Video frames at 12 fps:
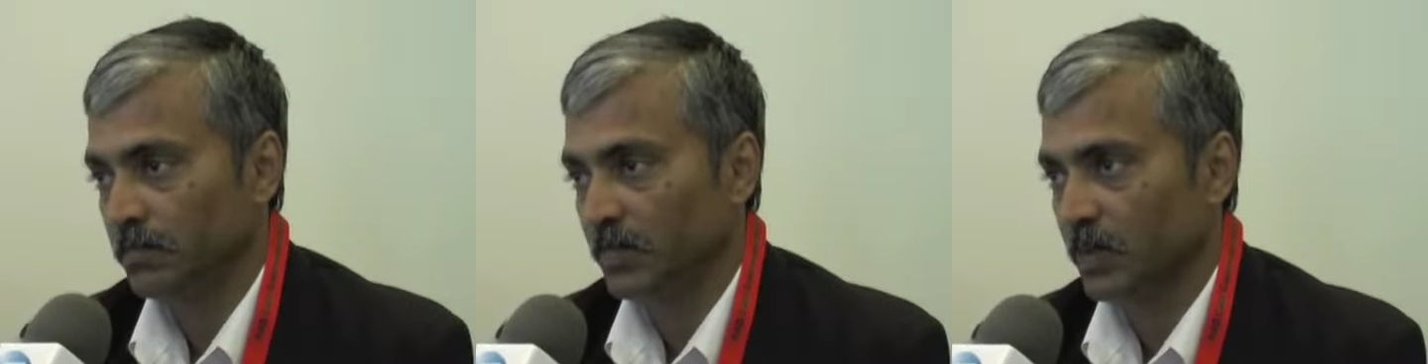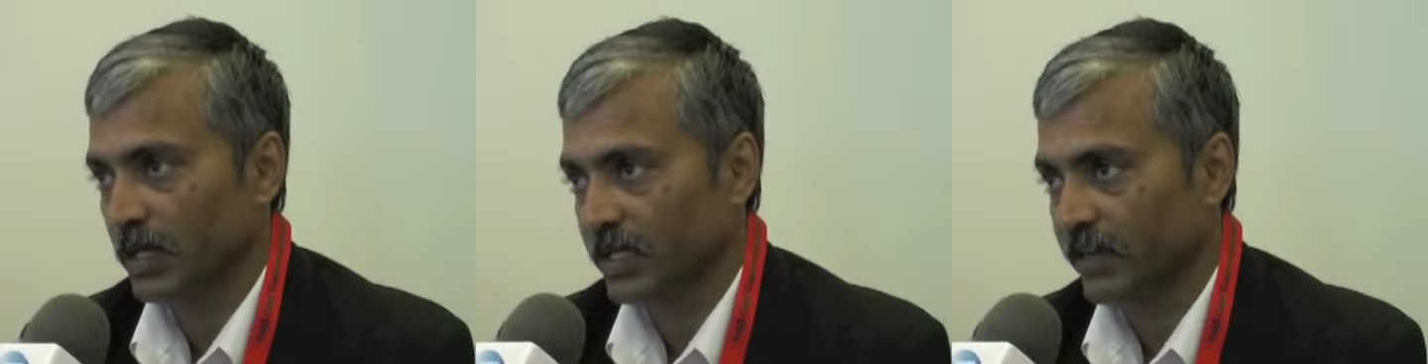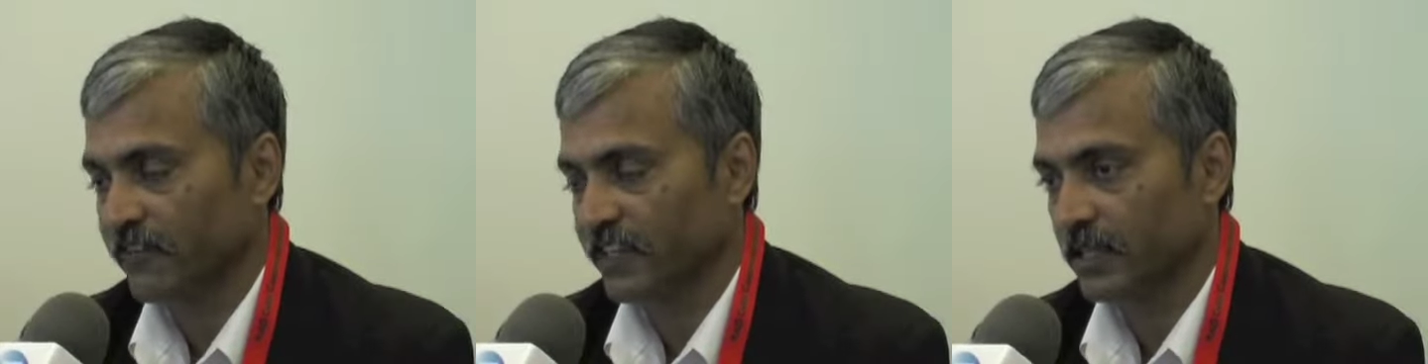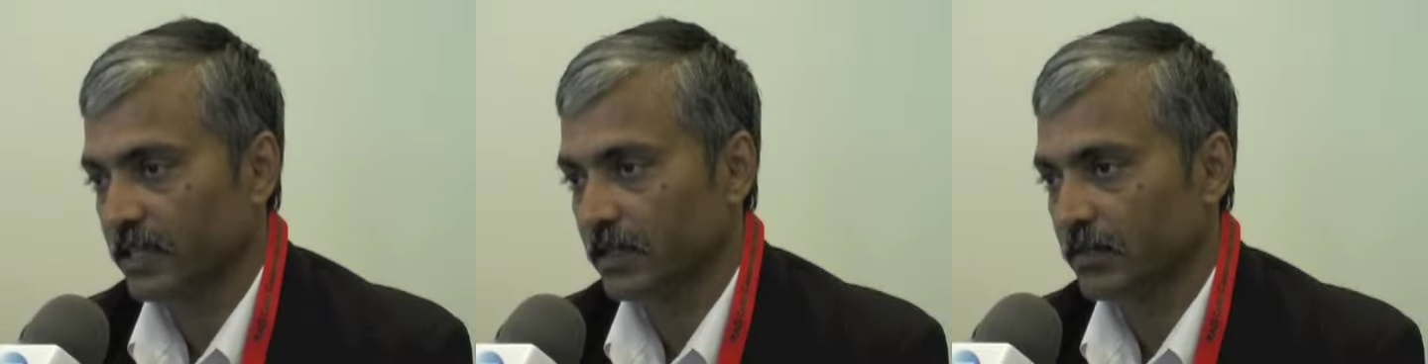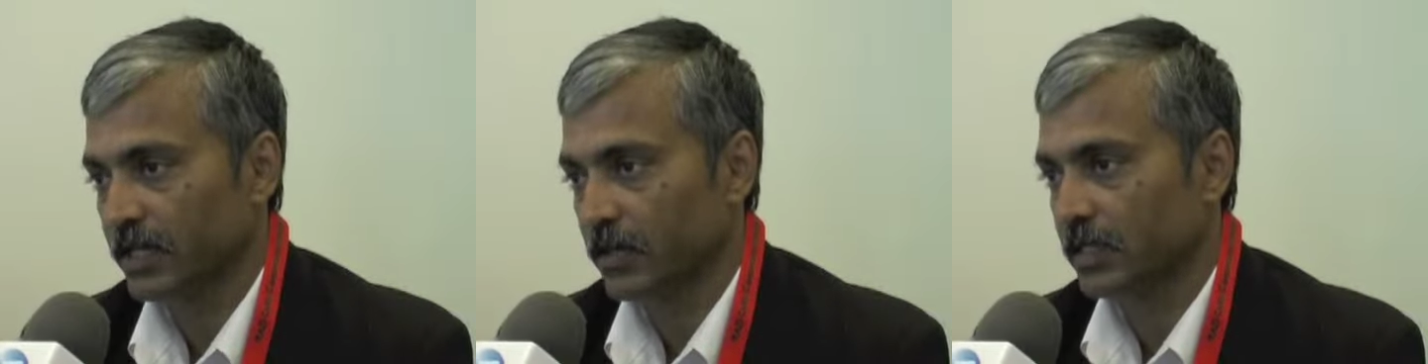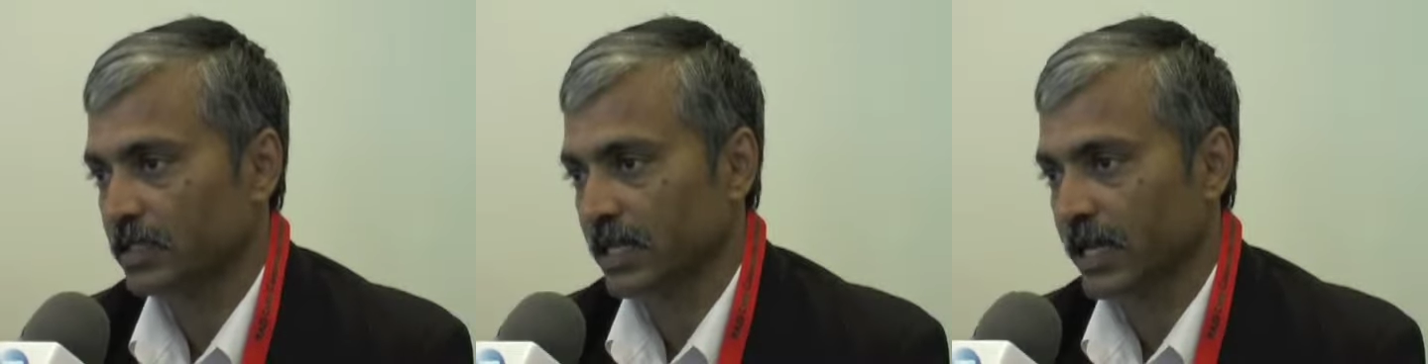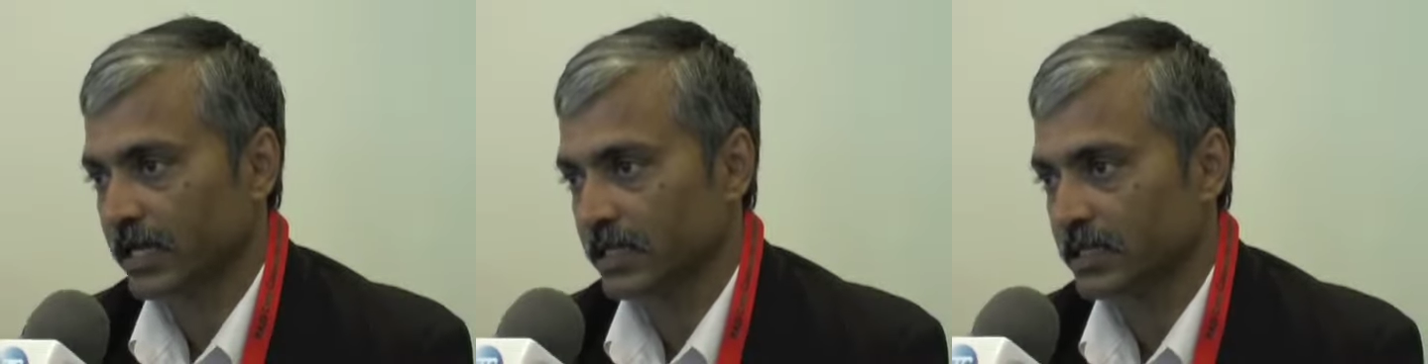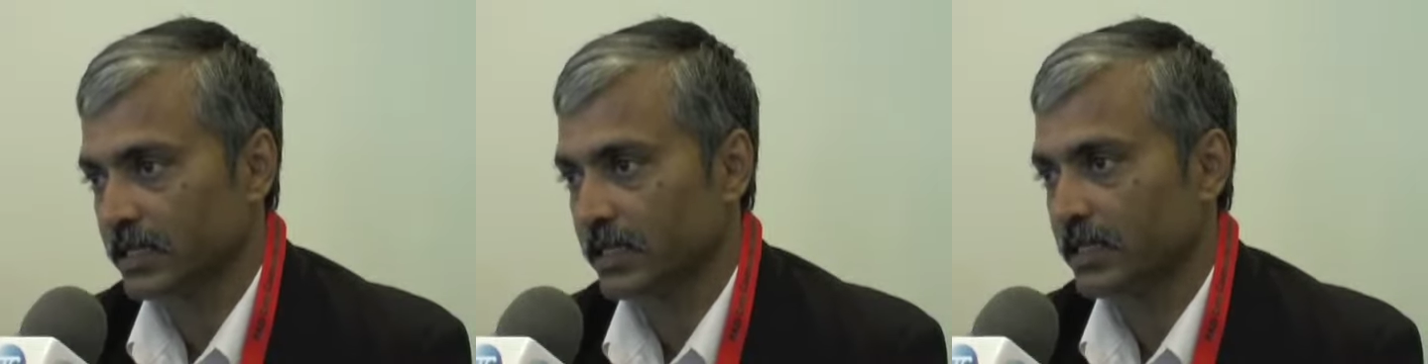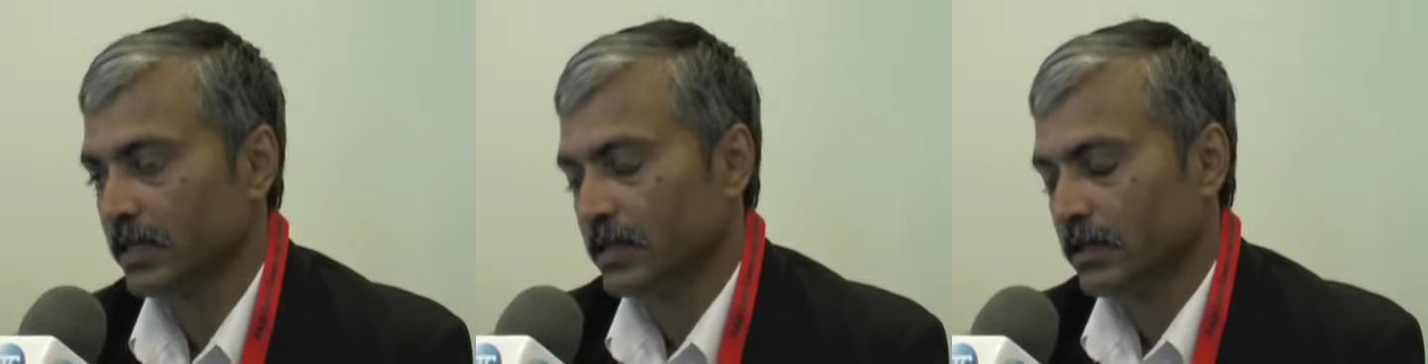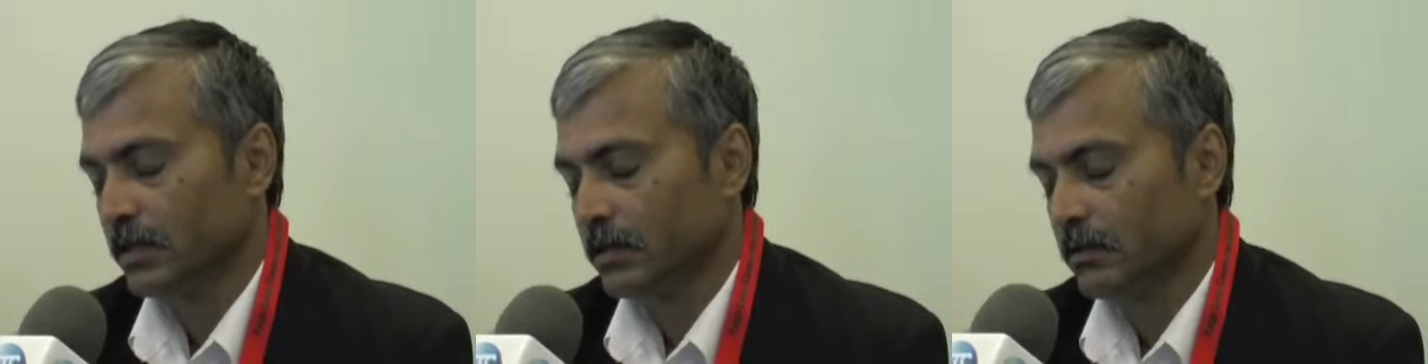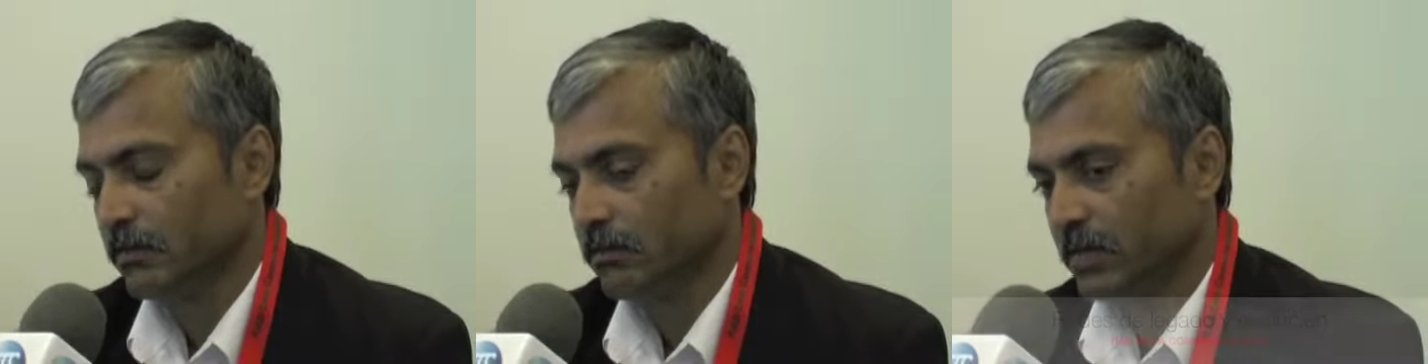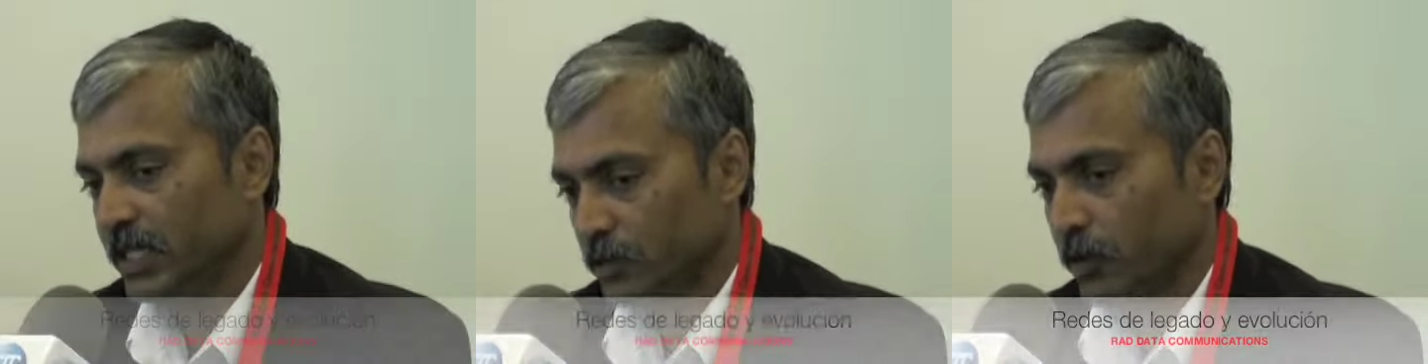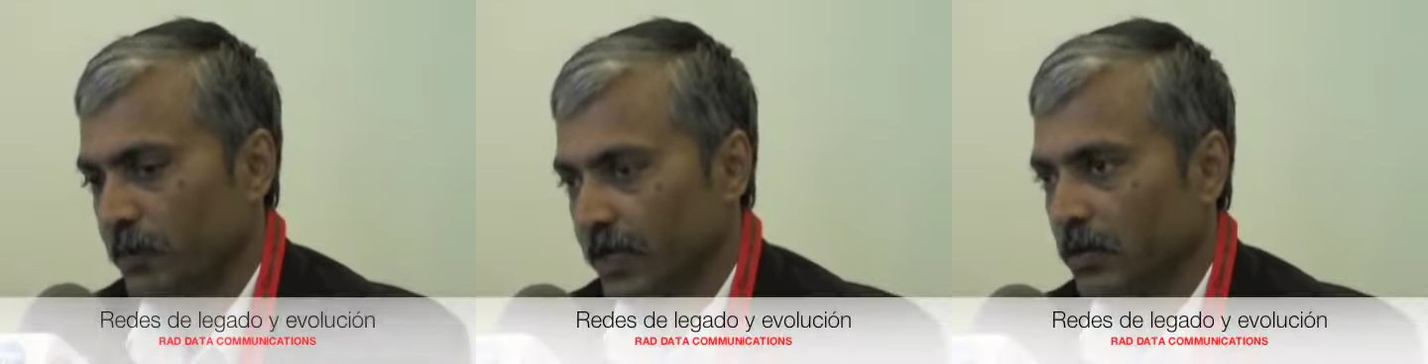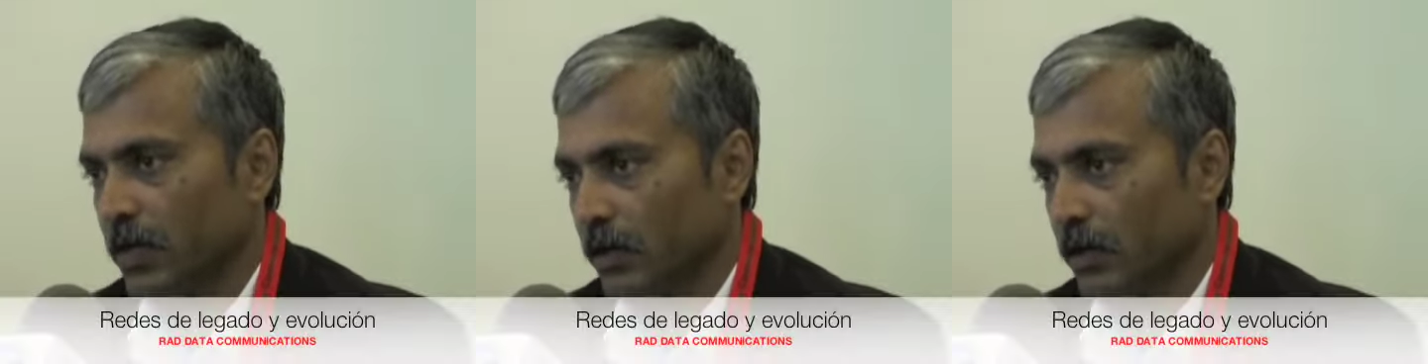Well, definitely, because the legacy equipment will